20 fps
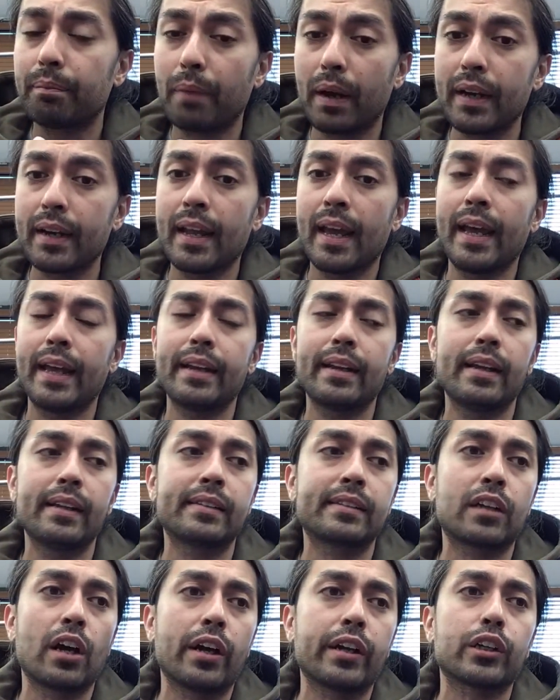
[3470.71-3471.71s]
Muttonhead
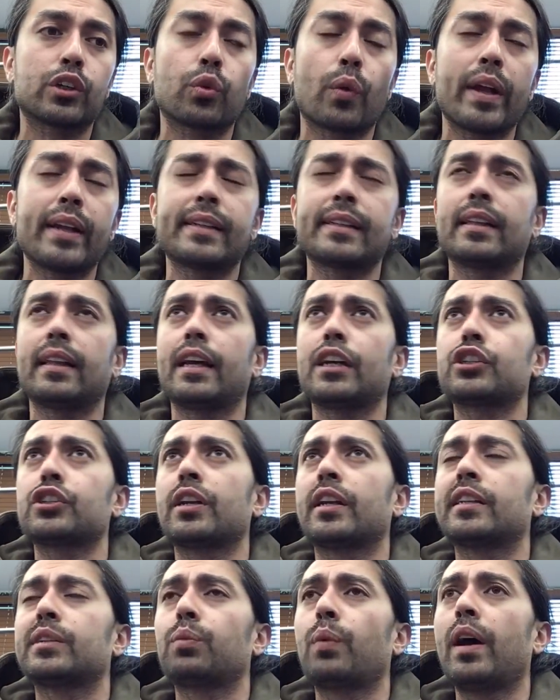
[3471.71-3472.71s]
has got a great
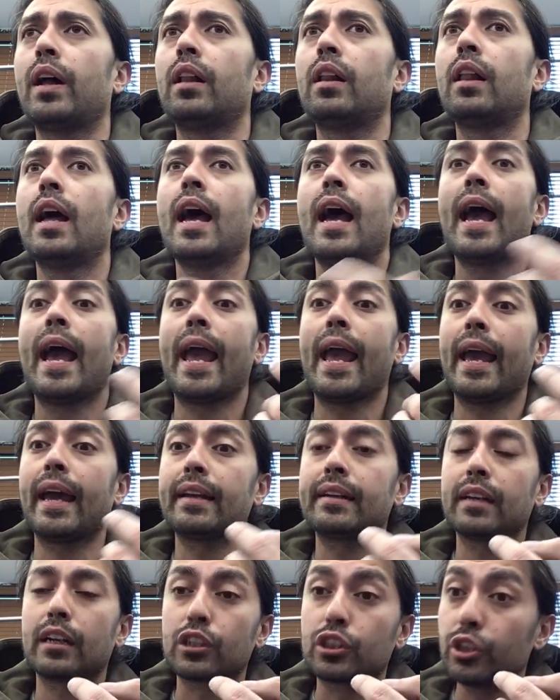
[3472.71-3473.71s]
selection as well,
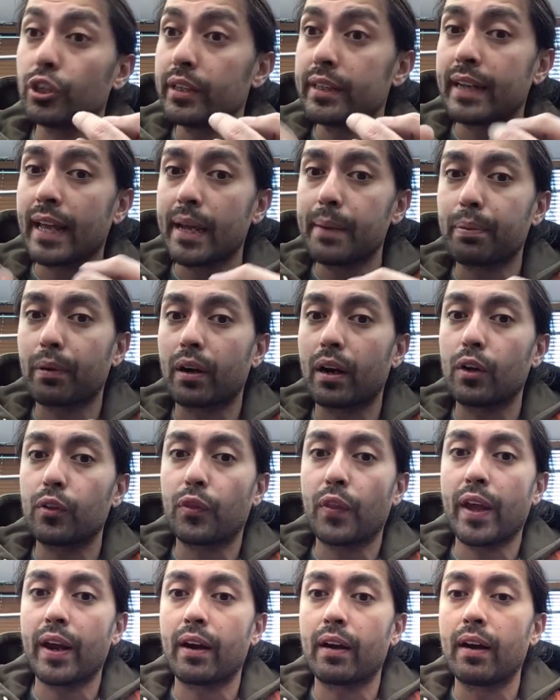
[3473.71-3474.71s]
and a good neighbor
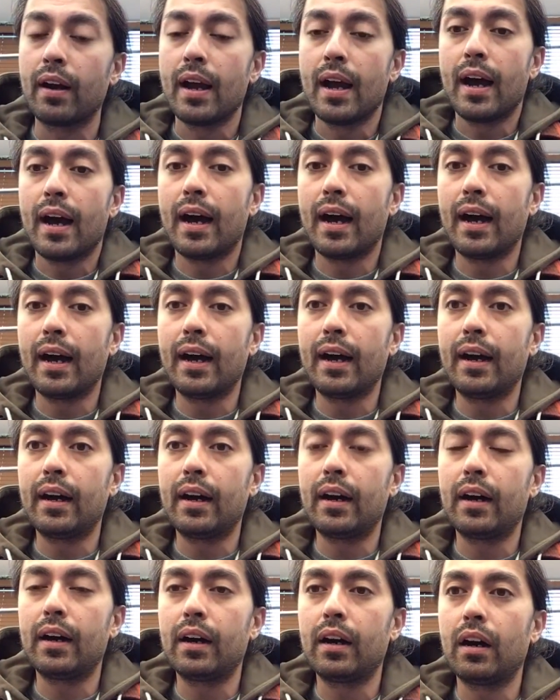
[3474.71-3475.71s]
out there uh,
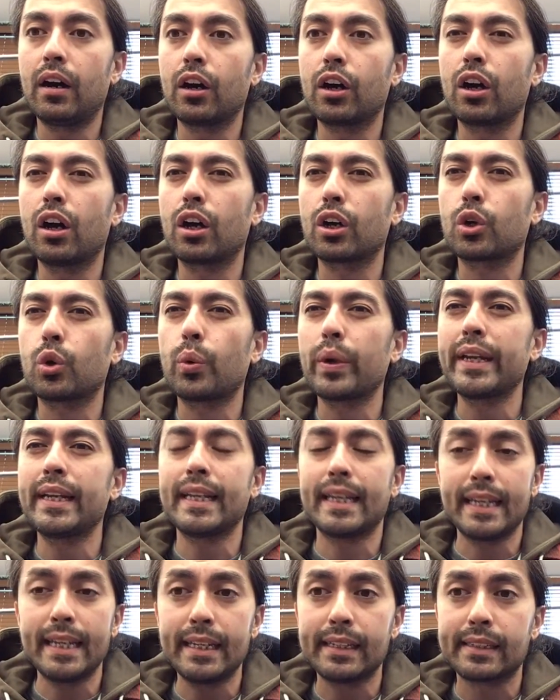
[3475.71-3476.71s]
uh, on
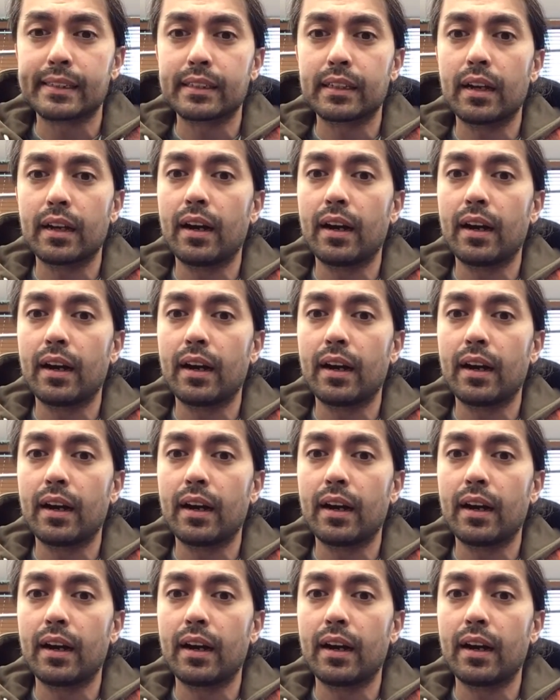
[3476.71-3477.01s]
Queen East.